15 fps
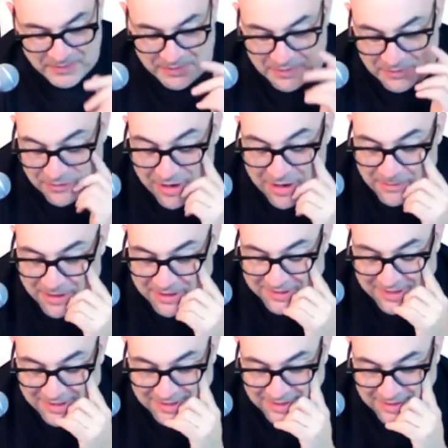friend of mine
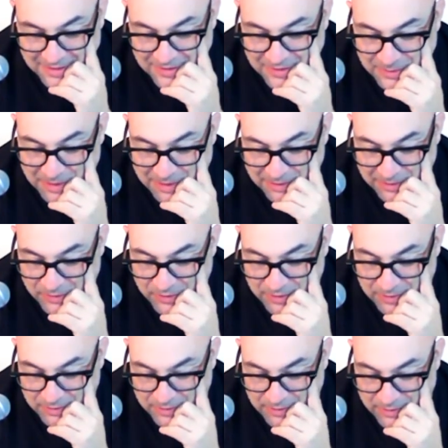said to me,
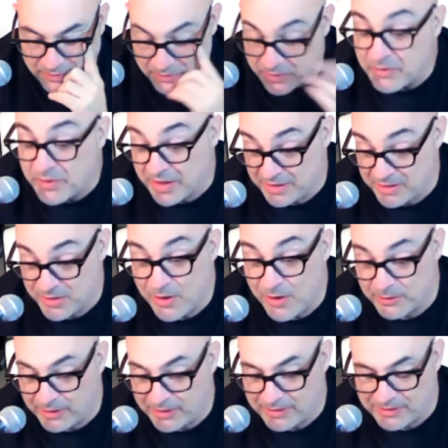the hit
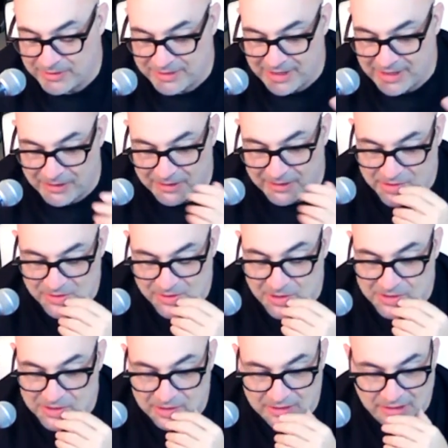songwriter Terry
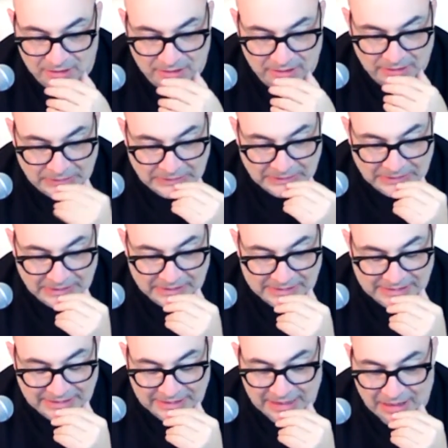Sawchuk, he
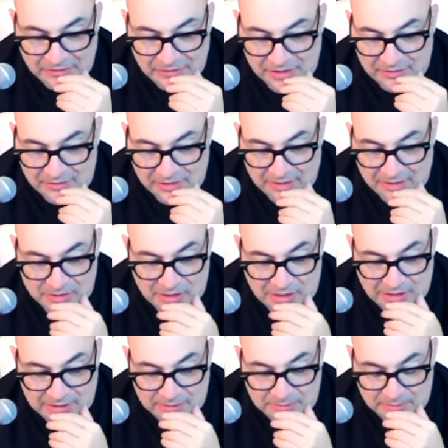said, yeah, if I ever have a
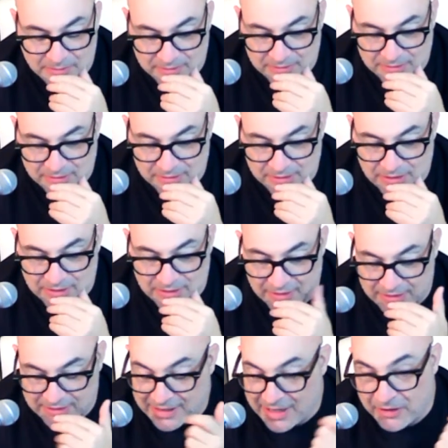child, I'm going to
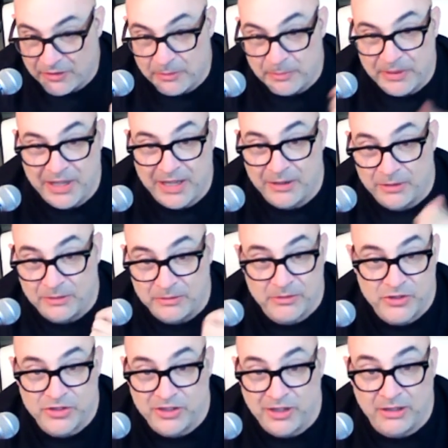like nail the piano
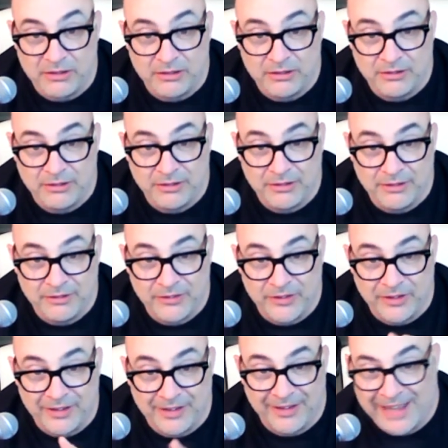shut so
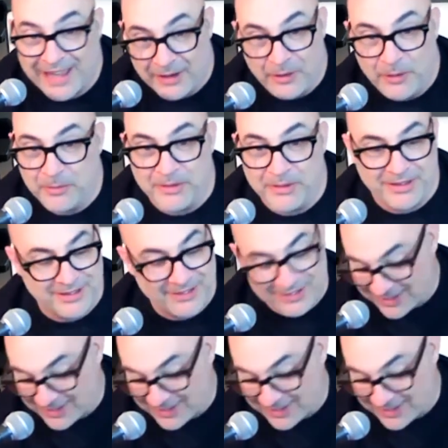that they can't open it. He's like,